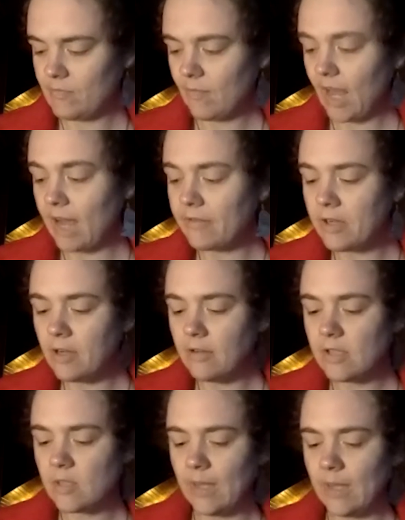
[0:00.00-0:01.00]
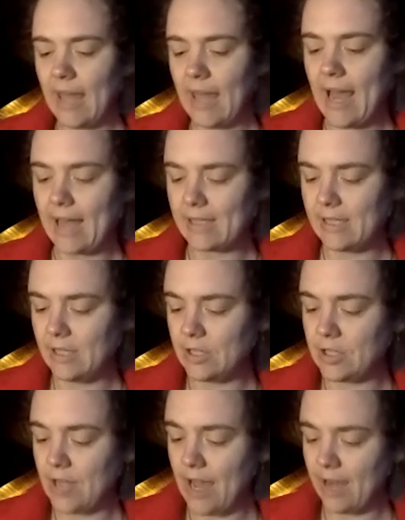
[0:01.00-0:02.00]
Afternoon spent casting
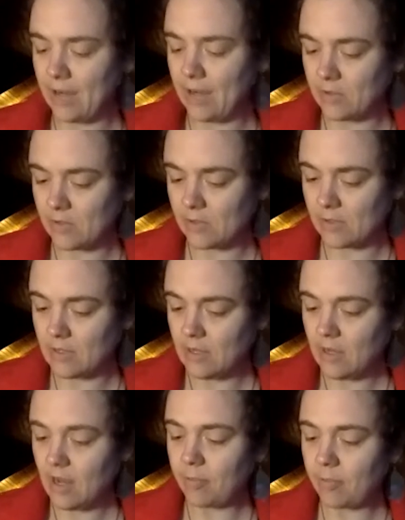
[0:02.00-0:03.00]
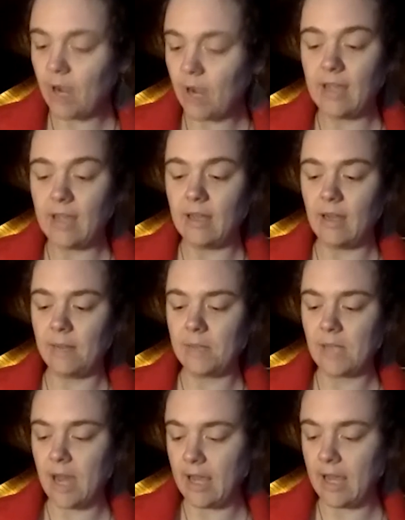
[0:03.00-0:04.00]
shadows, upright and
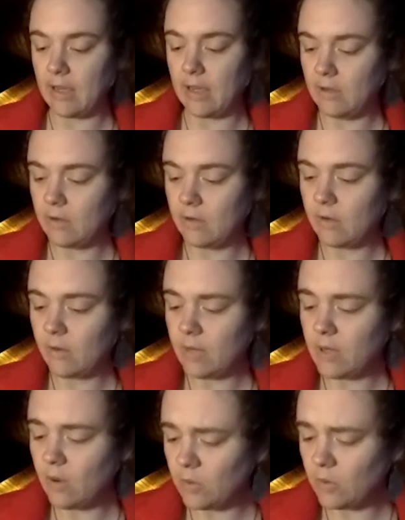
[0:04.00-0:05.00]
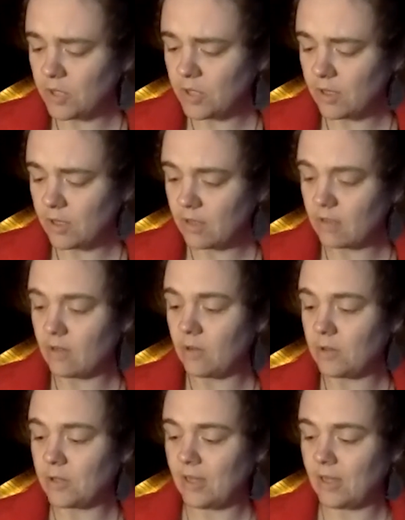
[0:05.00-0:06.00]
uptight, growing older
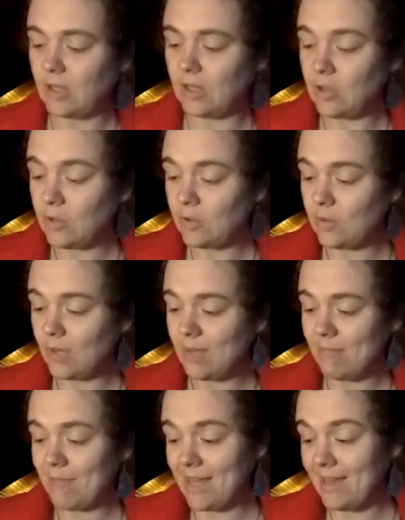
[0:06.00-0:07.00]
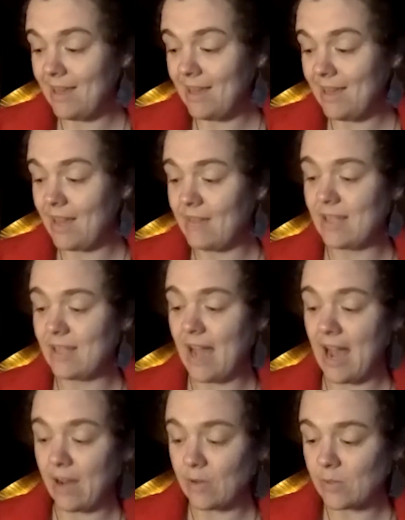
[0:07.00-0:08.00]
than you and me and this
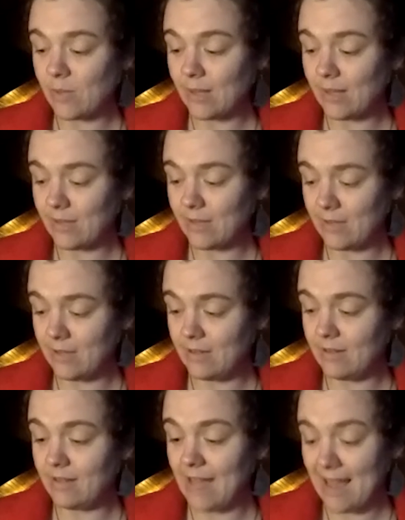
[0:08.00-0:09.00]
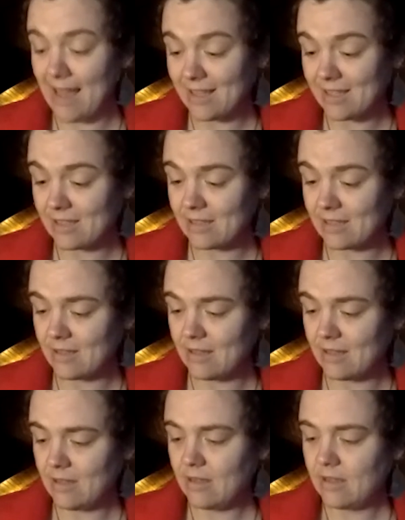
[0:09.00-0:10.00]
house we live in, yes.
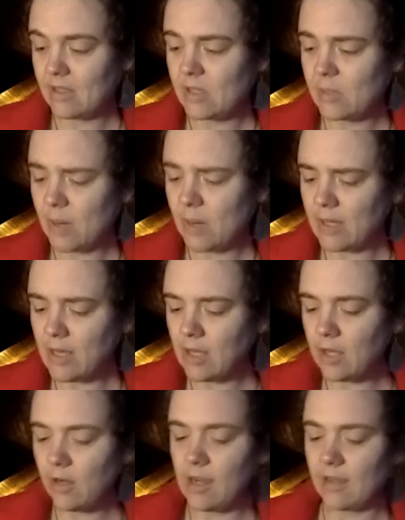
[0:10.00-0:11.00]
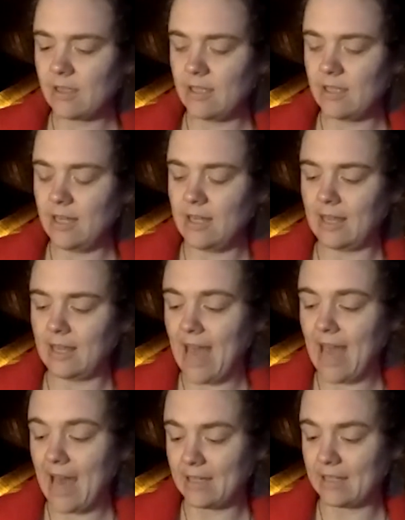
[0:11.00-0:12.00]
Sparking curiosity in the
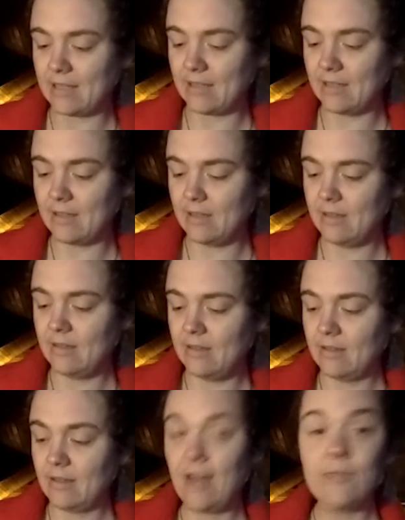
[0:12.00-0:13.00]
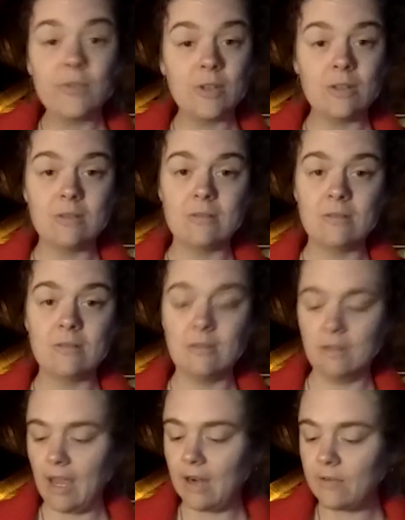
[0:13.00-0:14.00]
cat. Careful,
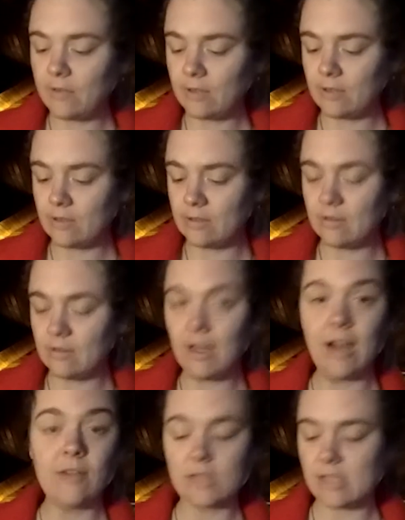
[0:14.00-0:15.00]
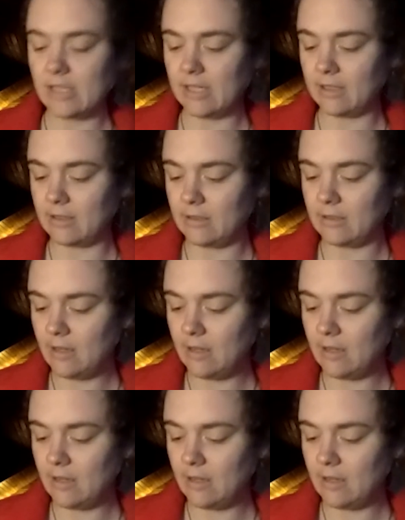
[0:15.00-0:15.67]
careful, careful still.